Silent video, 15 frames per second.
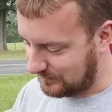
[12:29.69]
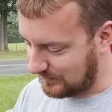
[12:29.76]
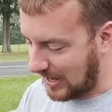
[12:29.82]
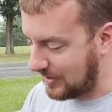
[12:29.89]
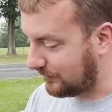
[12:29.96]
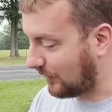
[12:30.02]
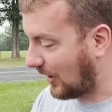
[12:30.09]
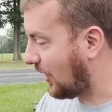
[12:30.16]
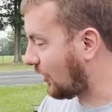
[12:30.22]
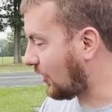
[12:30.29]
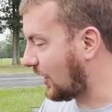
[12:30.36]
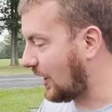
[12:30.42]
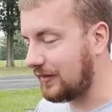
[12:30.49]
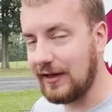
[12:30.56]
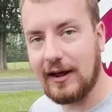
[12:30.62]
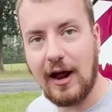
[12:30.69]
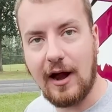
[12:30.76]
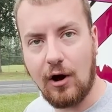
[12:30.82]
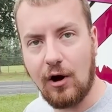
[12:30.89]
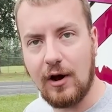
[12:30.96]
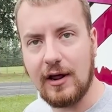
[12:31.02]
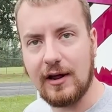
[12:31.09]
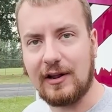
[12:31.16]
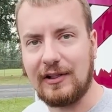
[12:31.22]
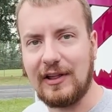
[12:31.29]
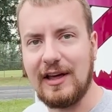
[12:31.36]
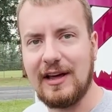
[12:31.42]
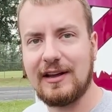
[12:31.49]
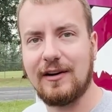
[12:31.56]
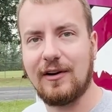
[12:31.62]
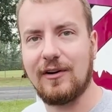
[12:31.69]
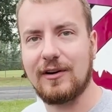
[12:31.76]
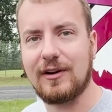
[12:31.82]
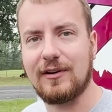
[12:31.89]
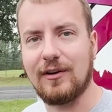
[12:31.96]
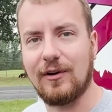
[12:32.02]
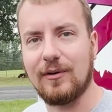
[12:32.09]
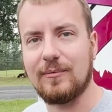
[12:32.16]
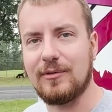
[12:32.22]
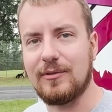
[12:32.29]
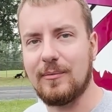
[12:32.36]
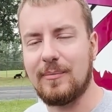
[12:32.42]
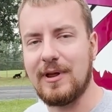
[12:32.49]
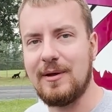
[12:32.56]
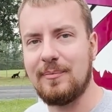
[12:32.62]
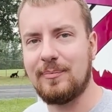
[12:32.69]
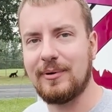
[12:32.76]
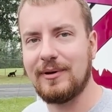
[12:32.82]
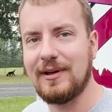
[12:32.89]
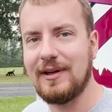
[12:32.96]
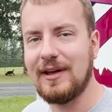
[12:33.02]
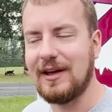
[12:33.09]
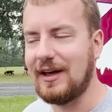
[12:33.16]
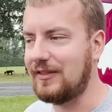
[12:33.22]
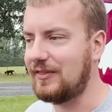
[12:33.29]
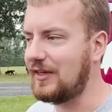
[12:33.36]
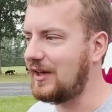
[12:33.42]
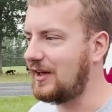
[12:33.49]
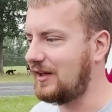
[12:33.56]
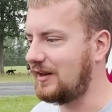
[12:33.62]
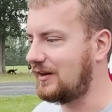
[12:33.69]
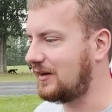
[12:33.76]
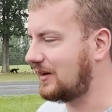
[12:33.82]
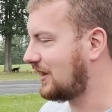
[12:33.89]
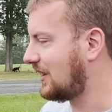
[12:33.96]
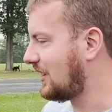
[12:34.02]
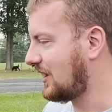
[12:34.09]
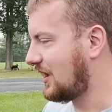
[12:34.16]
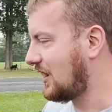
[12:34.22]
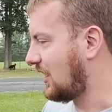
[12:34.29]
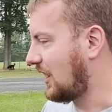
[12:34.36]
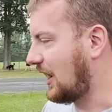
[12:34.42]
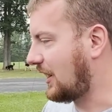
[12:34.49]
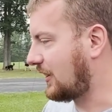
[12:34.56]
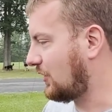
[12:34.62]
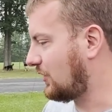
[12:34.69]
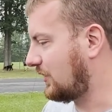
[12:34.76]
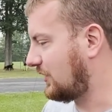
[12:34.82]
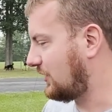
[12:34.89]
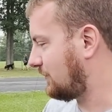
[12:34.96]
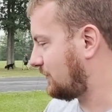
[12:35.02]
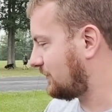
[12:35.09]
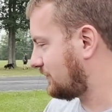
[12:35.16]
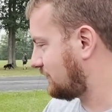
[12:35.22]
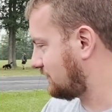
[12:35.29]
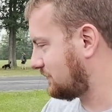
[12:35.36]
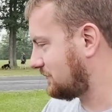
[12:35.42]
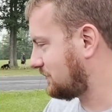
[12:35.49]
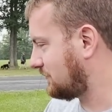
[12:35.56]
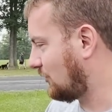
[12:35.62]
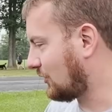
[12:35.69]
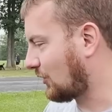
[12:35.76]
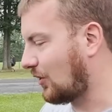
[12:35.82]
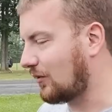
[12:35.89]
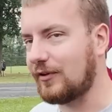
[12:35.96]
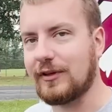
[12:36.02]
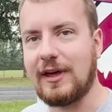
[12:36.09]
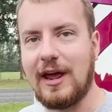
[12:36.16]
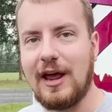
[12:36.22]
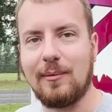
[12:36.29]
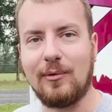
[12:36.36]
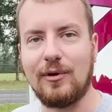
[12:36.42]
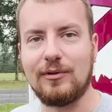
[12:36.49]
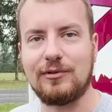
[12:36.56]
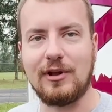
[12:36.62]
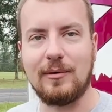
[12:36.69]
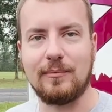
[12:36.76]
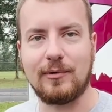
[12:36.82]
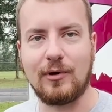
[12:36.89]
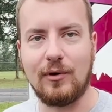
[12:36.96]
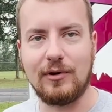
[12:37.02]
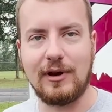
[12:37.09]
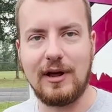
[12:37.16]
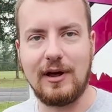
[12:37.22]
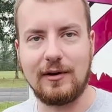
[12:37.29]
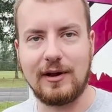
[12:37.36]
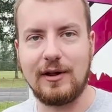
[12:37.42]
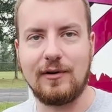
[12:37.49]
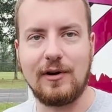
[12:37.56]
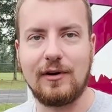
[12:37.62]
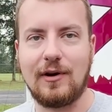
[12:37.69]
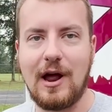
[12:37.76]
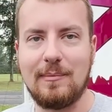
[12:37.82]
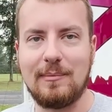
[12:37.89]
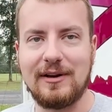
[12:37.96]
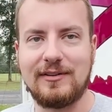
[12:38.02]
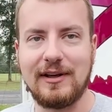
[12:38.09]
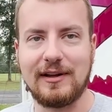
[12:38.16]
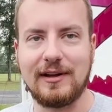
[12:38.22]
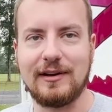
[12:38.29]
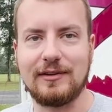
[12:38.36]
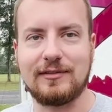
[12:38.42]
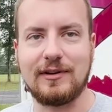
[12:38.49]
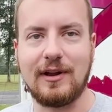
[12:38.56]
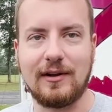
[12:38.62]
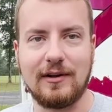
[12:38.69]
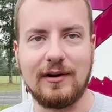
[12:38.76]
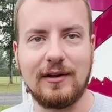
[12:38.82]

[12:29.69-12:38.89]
I think I heard it click or beep, and then I go to look over the cameras. I'm going down, getting ready to grab my ticket, and it's not on.